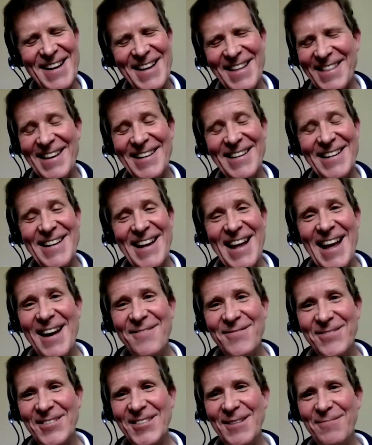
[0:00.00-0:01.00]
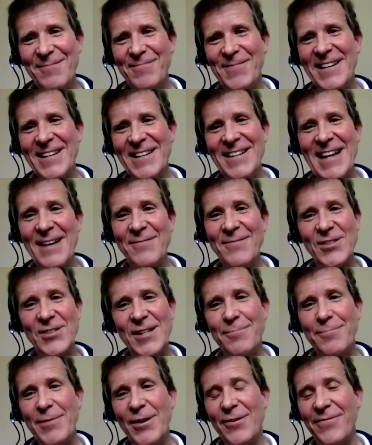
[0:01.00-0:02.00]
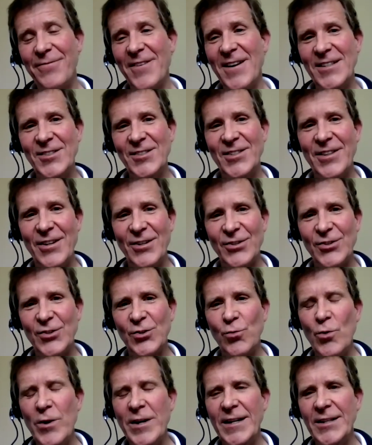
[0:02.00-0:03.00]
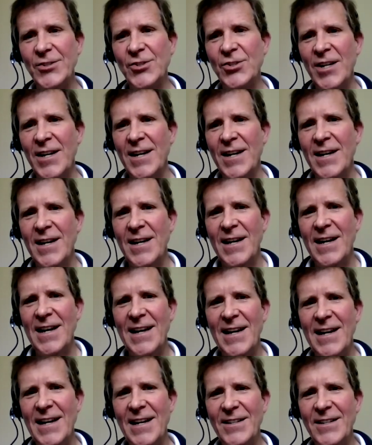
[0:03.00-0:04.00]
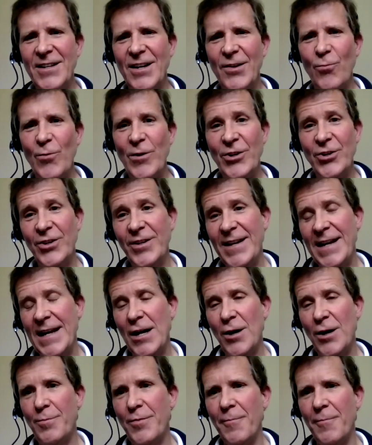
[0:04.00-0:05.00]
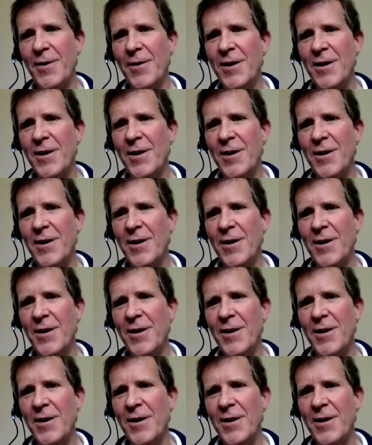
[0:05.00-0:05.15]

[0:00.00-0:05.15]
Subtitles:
they didn't have SIP. They didn't have a SIP interface to their switch, right. And we couldn't help them.